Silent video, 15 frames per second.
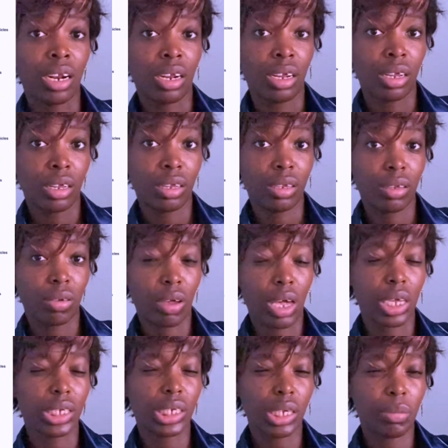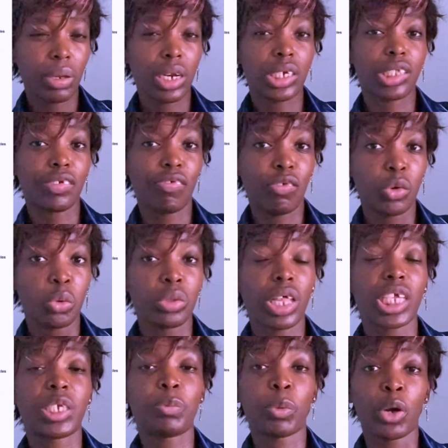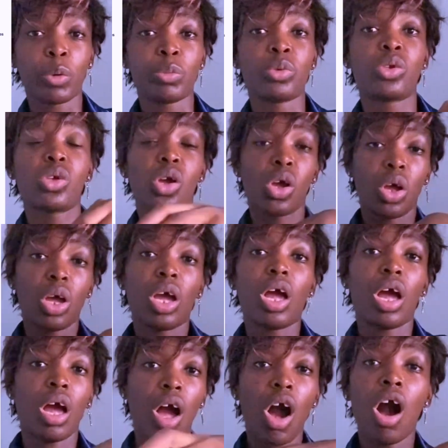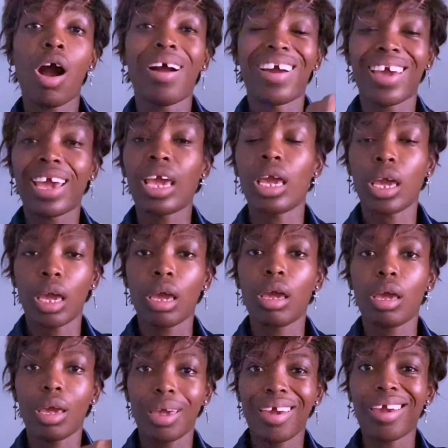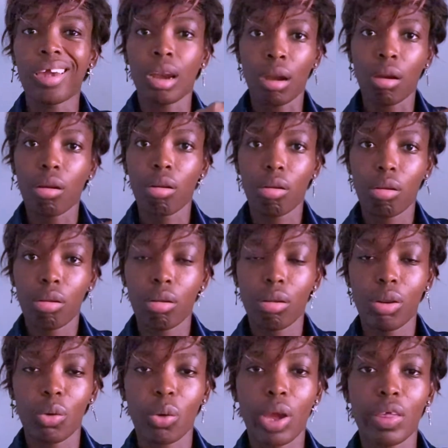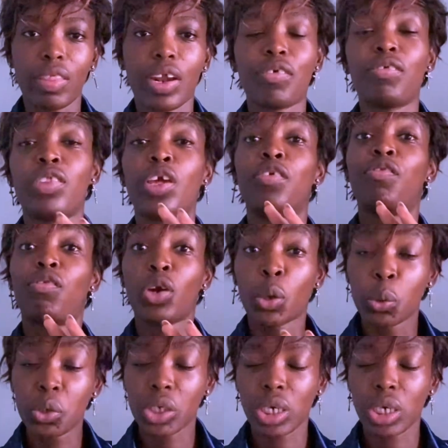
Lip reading: Okay, semen is the fluid that sperms are in. Okay, that they float in.